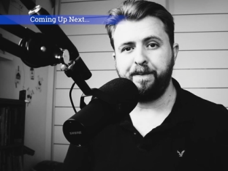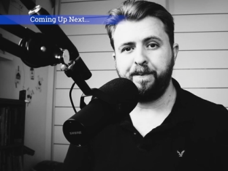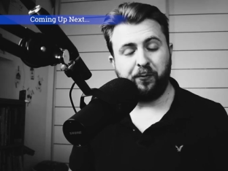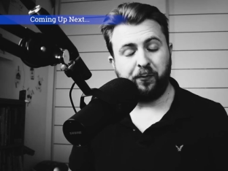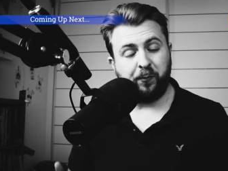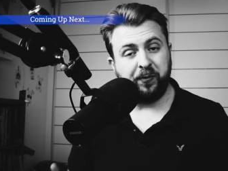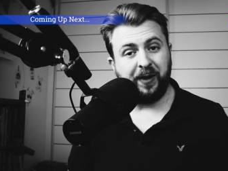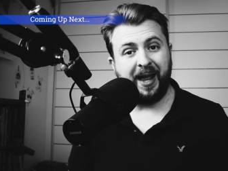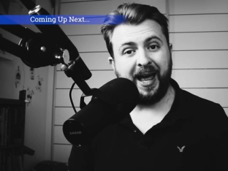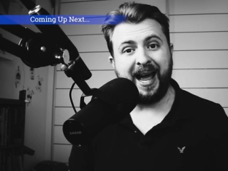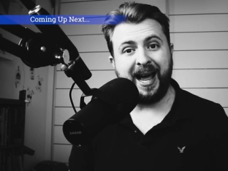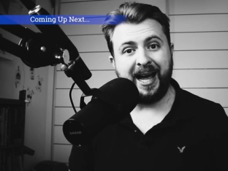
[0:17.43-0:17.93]

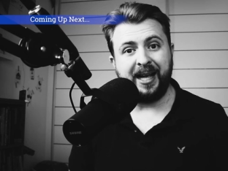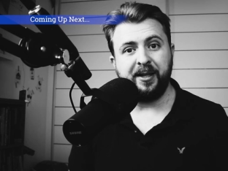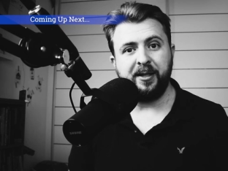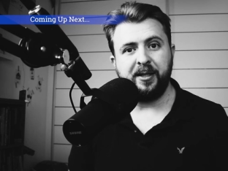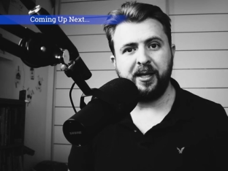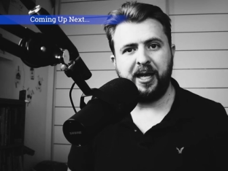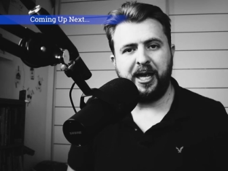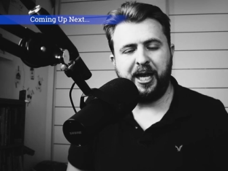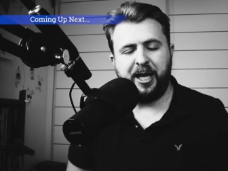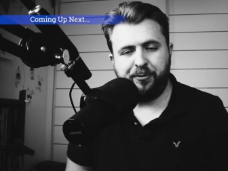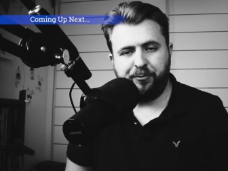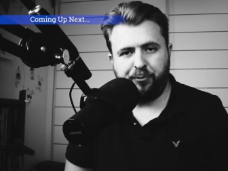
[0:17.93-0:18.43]
Vlad
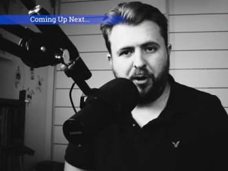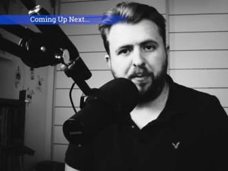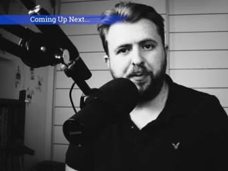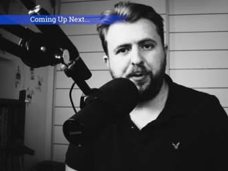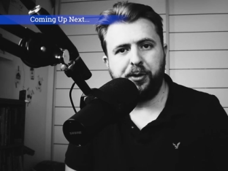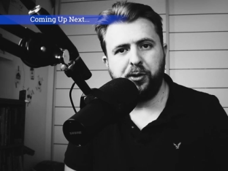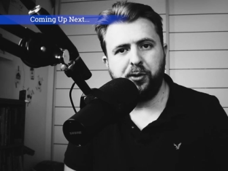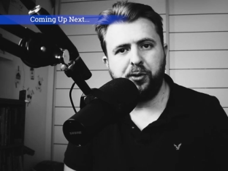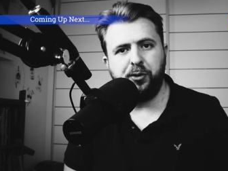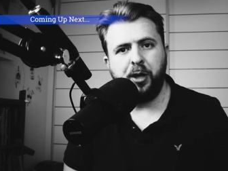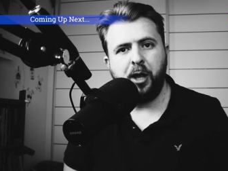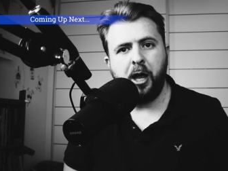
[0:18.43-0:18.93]
and
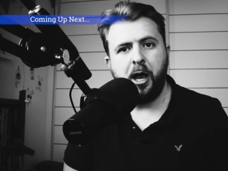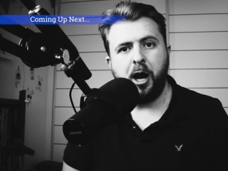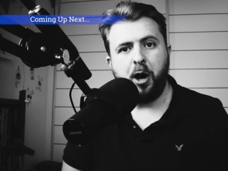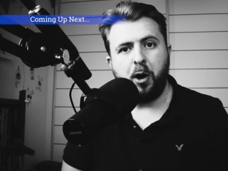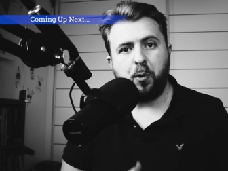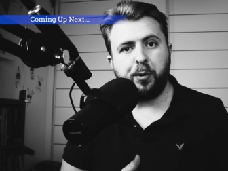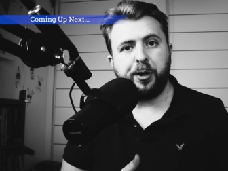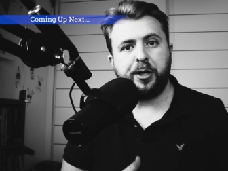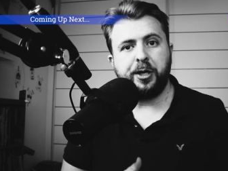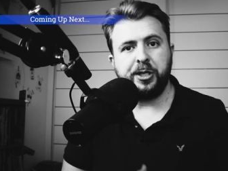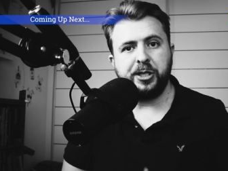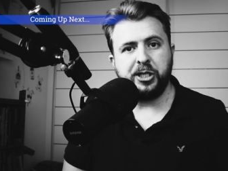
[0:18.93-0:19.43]
Robinhood
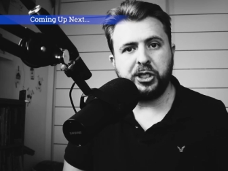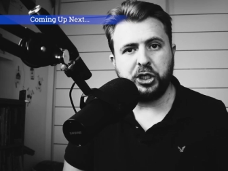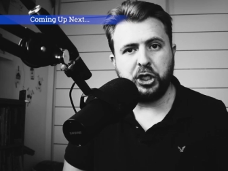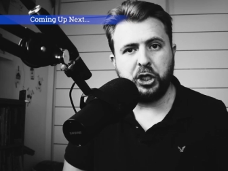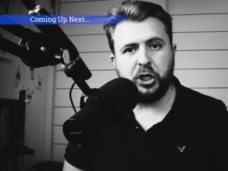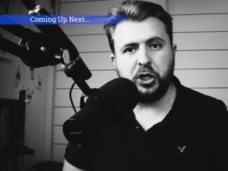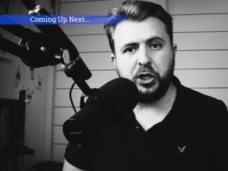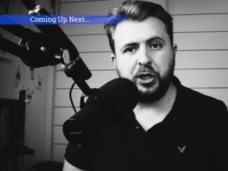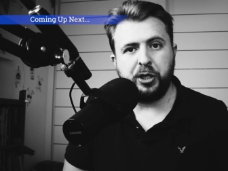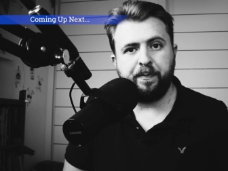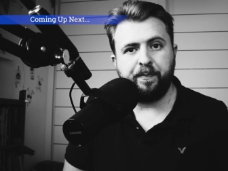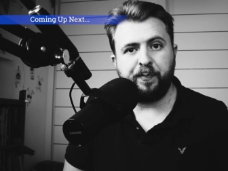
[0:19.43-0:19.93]
were
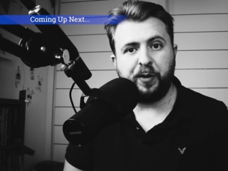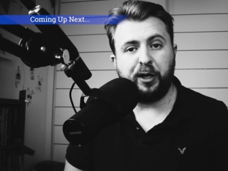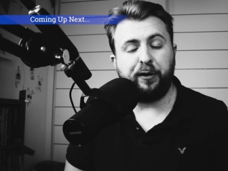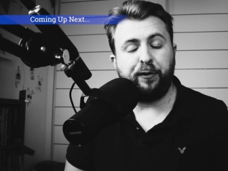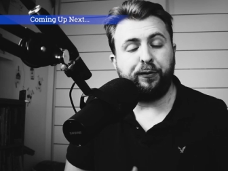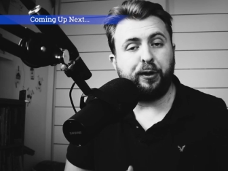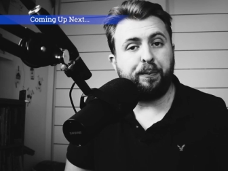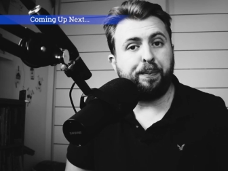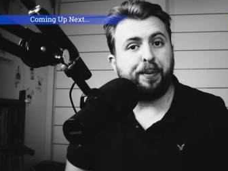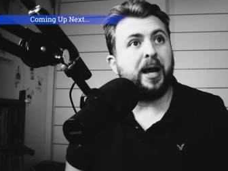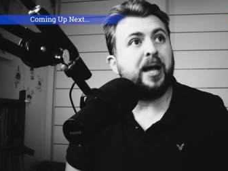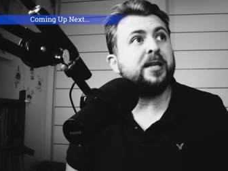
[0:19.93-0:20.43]
concerned that
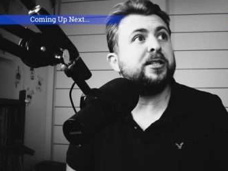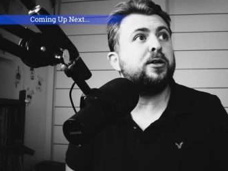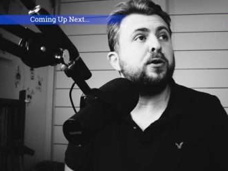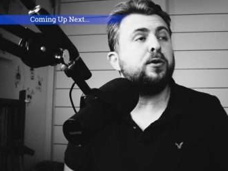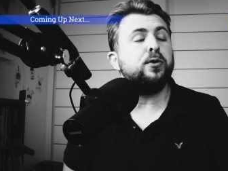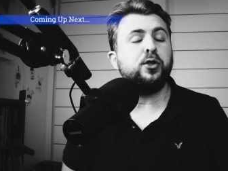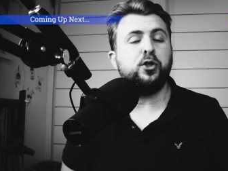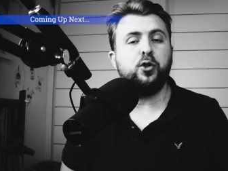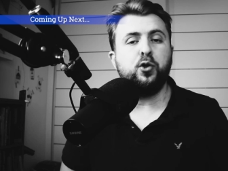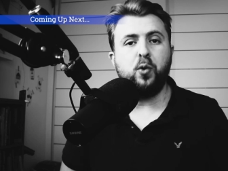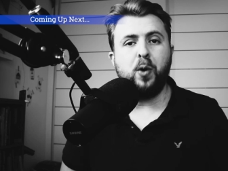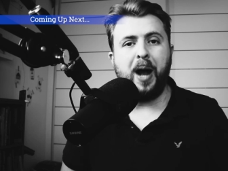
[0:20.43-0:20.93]
if the price
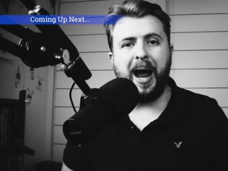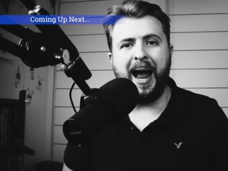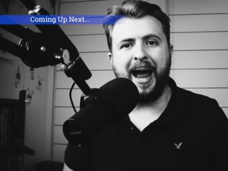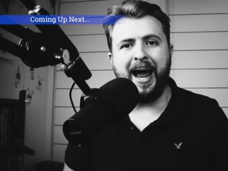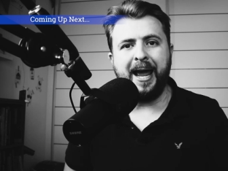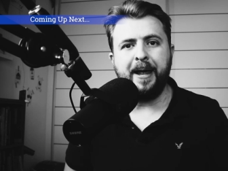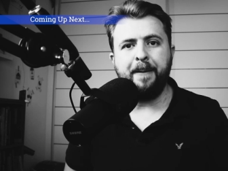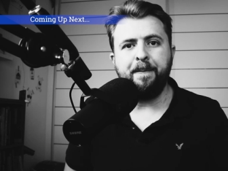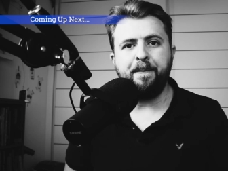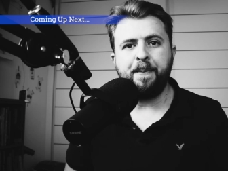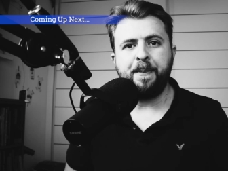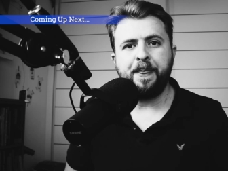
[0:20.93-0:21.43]
goes too
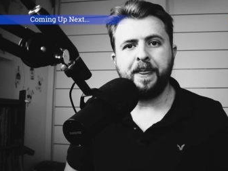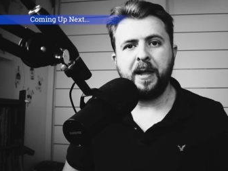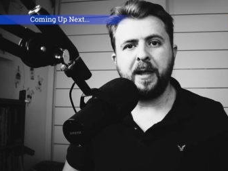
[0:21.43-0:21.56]
high,